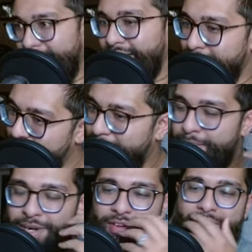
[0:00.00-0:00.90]
Had to make a
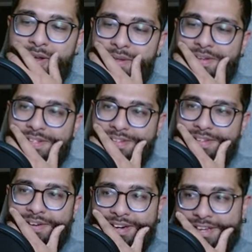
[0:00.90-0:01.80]
bit of a, you know,
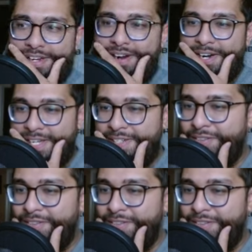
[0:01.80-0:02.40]
all right, all right.